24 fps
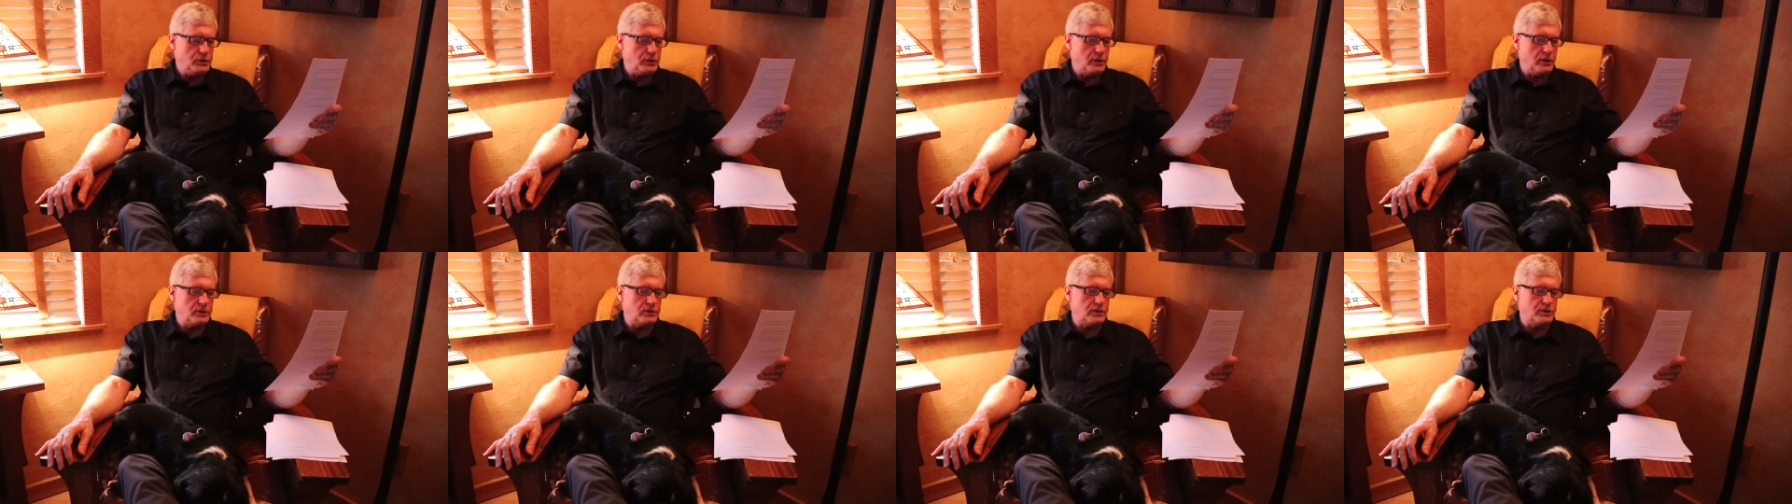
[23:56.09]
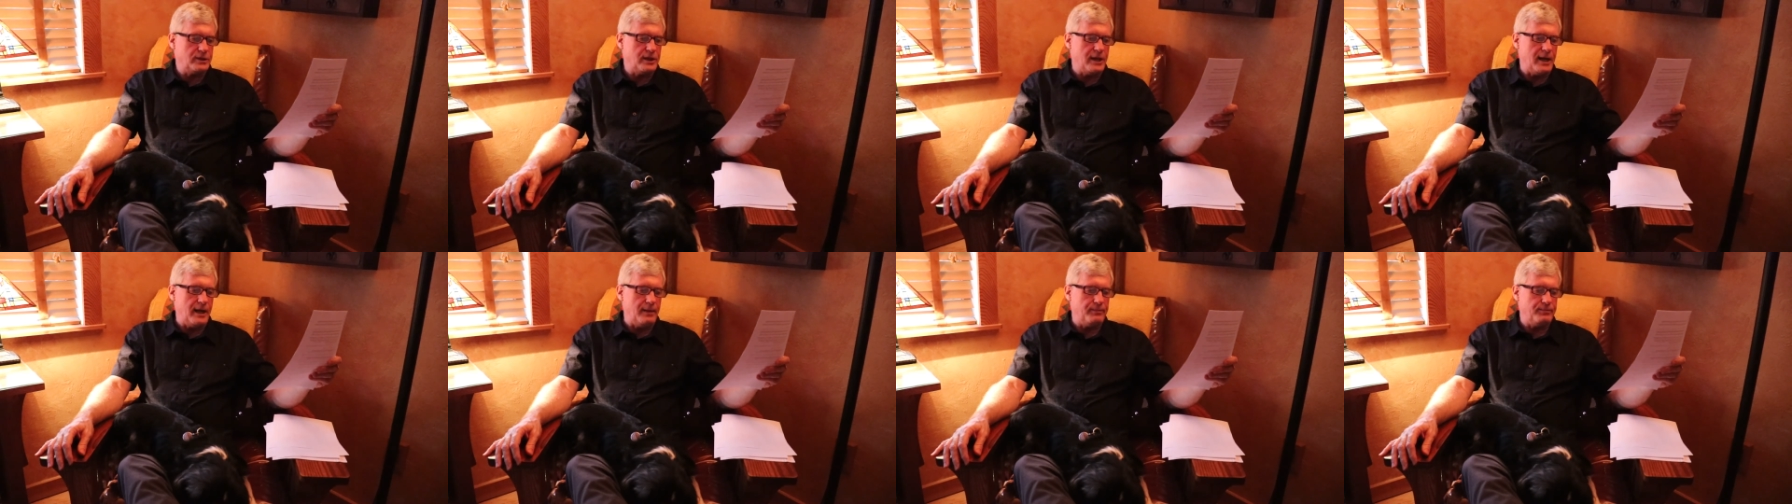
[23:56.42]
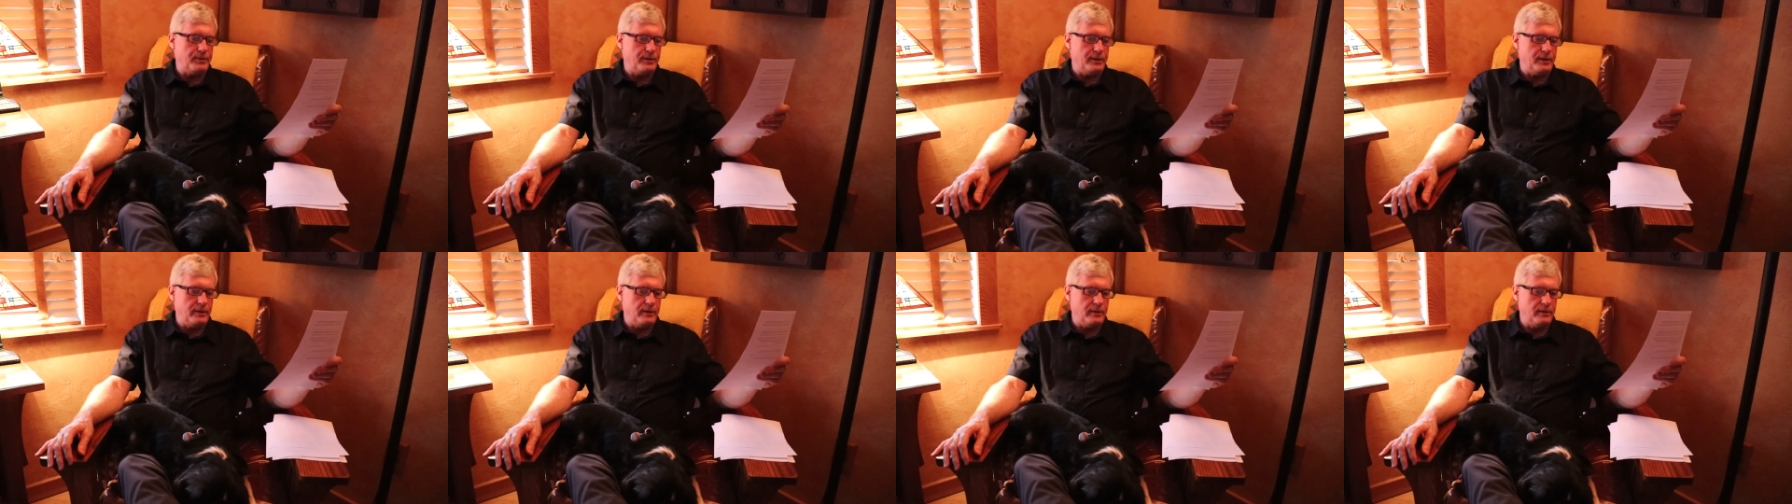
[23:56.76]
just
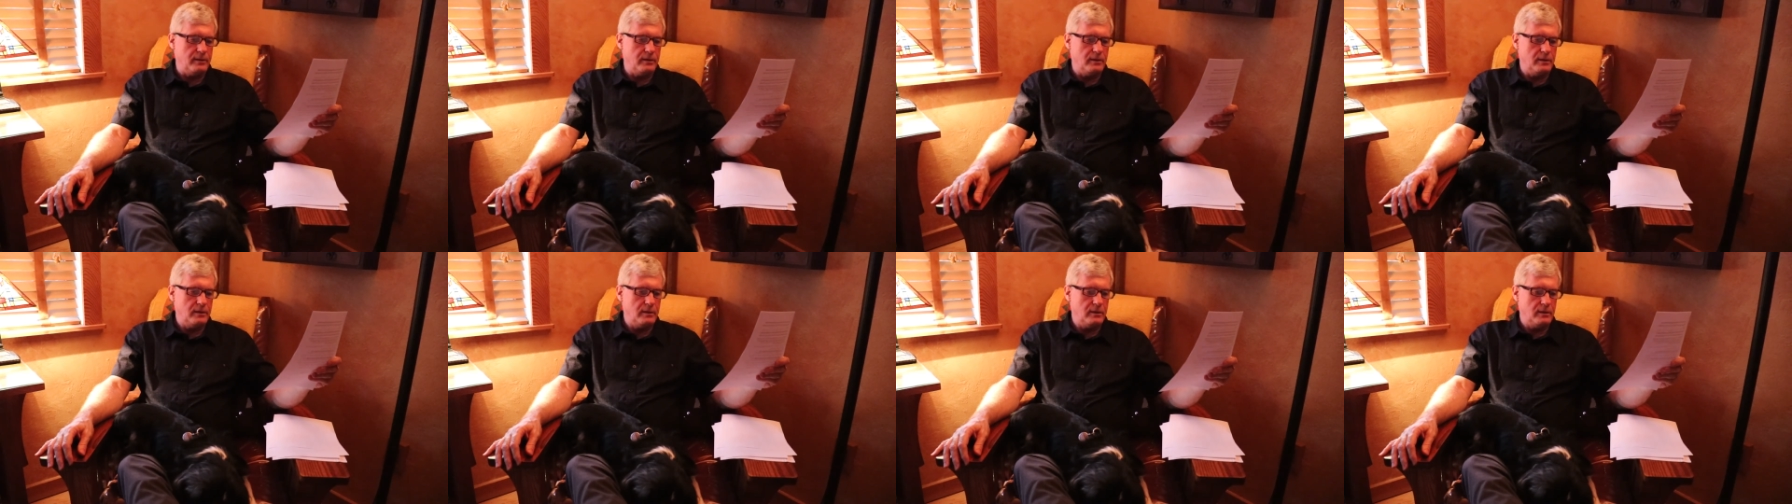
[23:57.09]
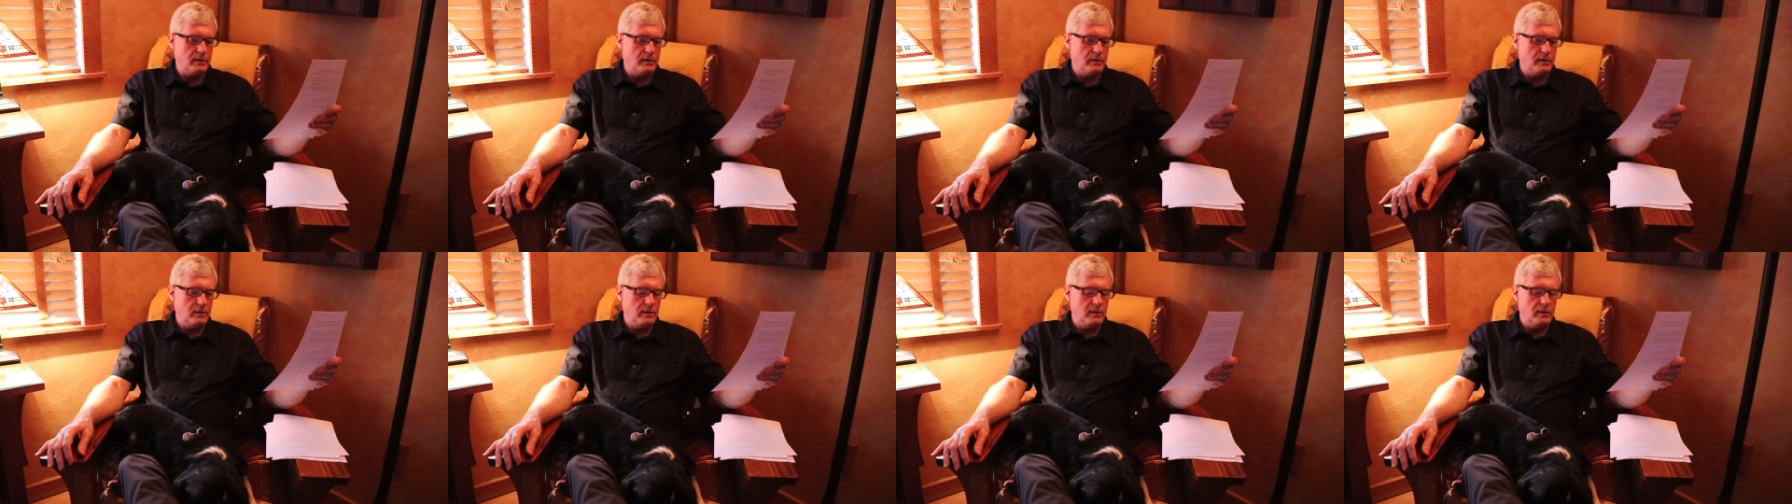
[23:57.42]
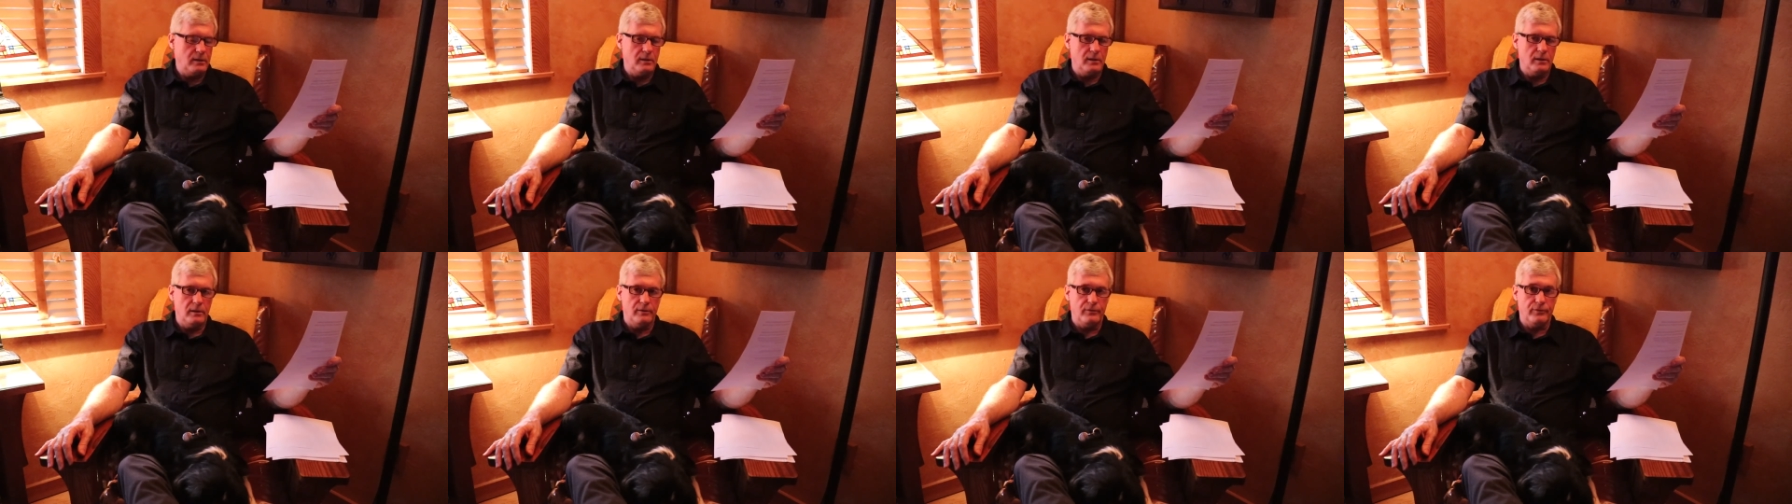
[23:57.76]
stopped in
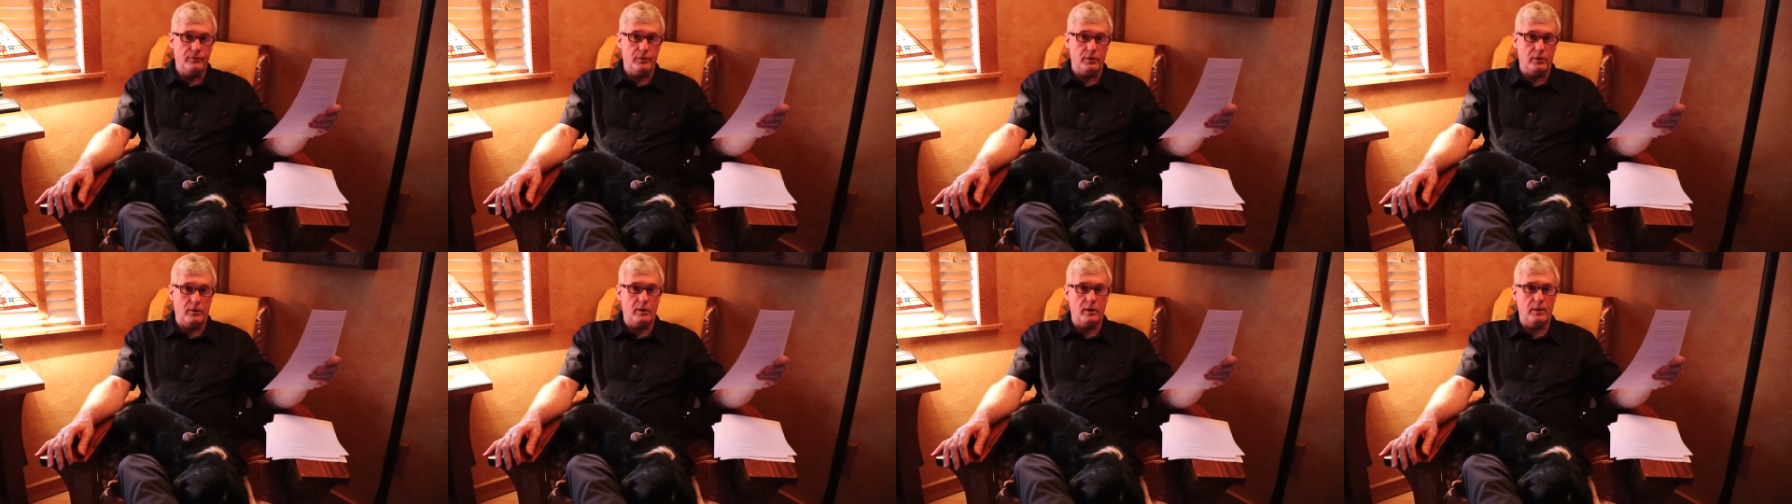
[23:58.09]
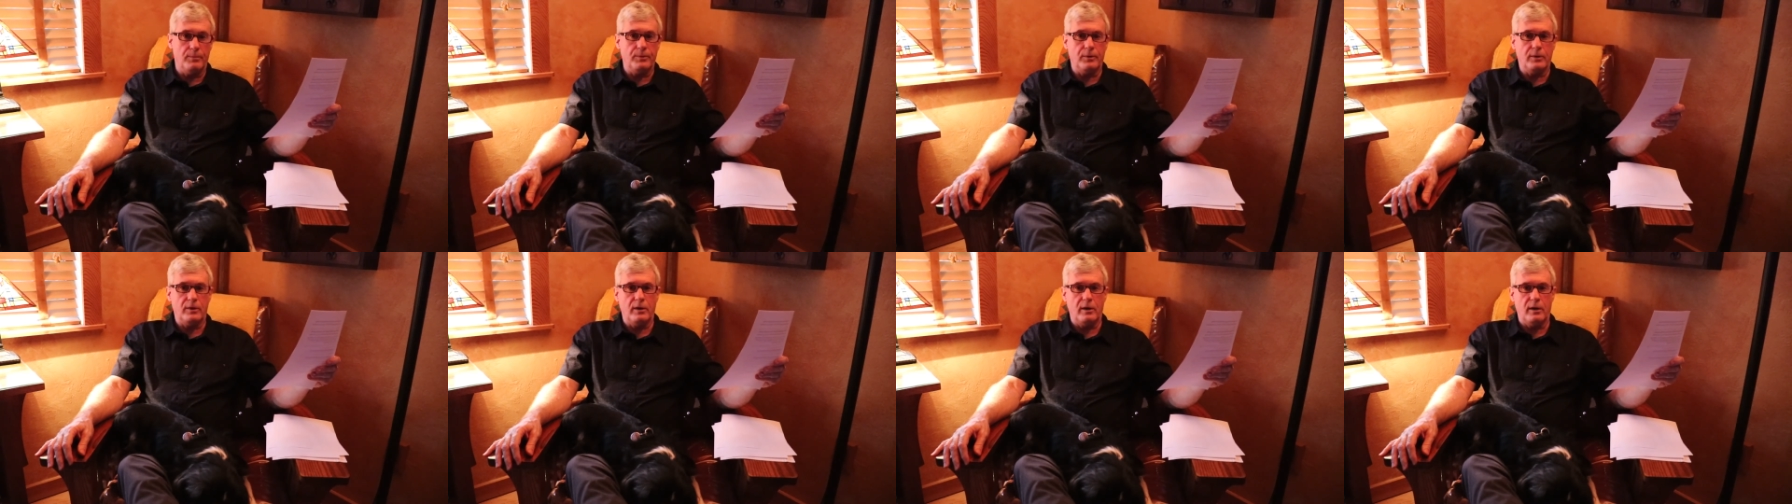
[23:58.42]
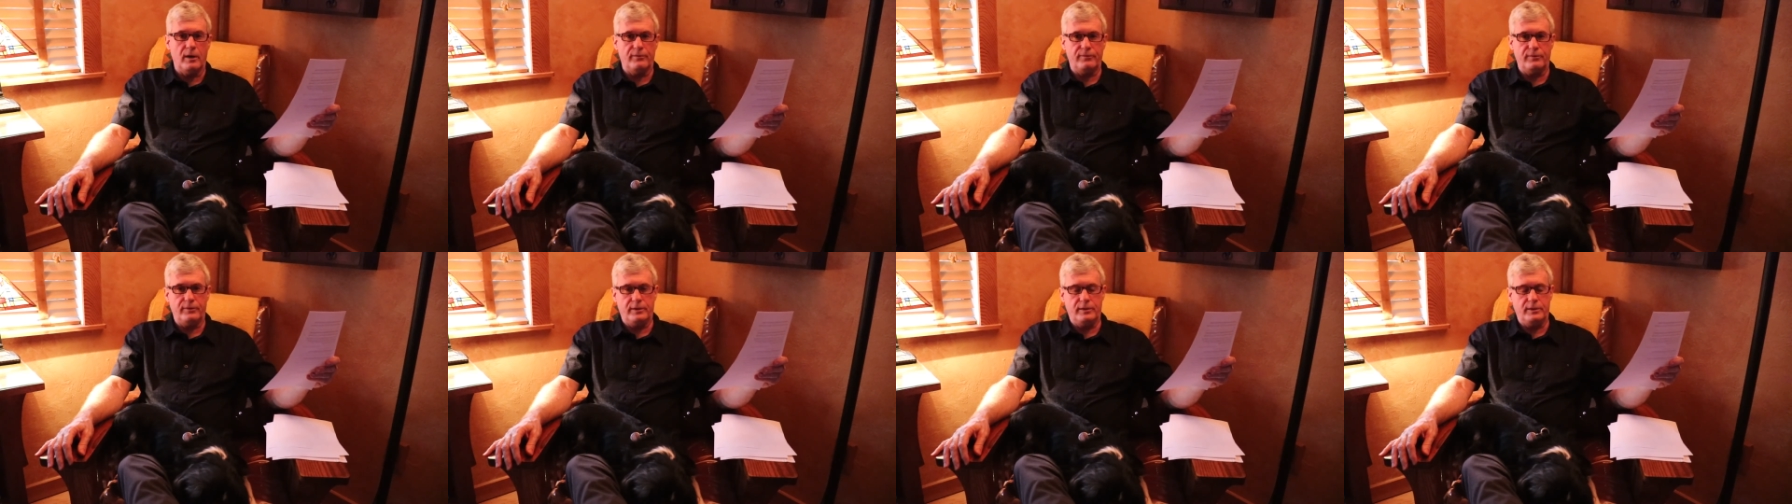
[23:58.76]
for a cup of
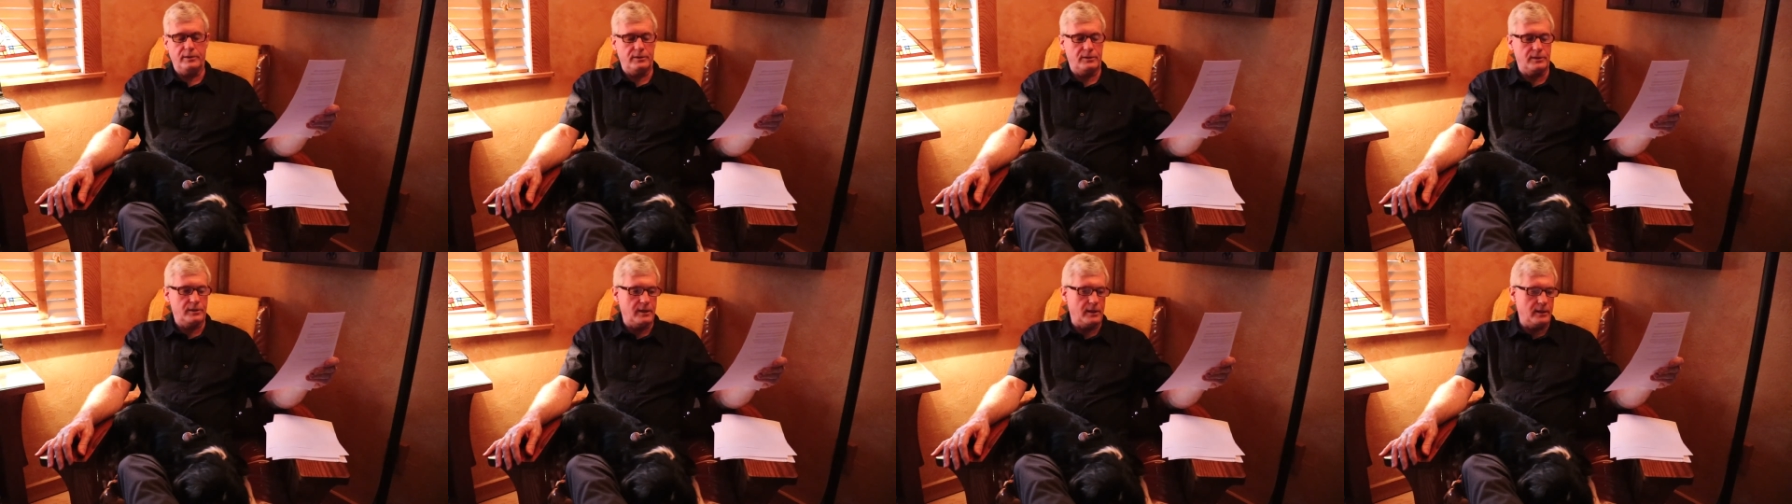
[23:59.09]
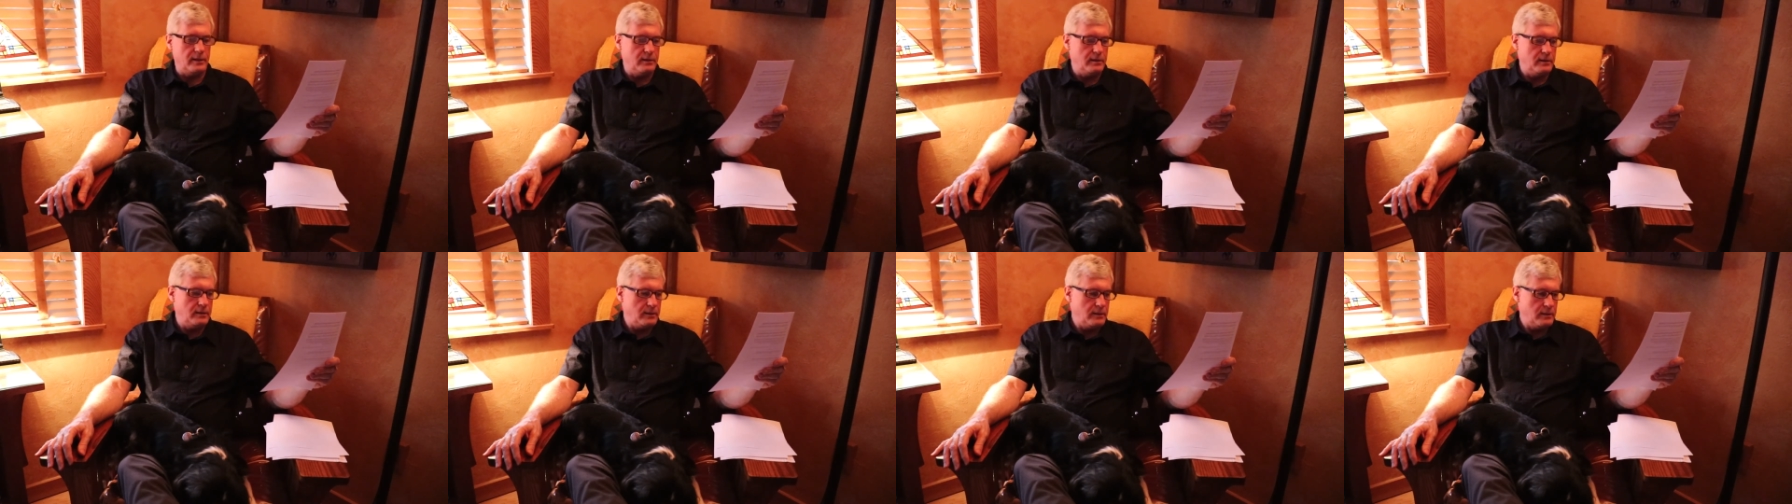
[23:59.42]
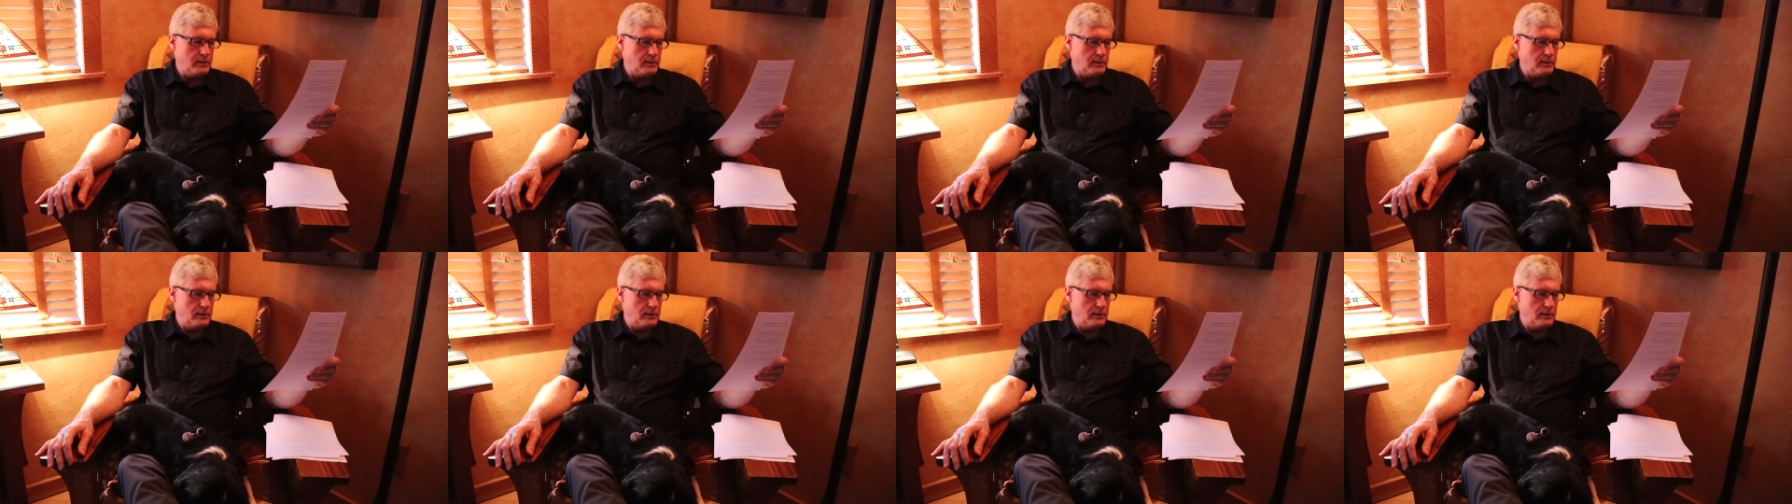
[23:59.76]
coffee, he said.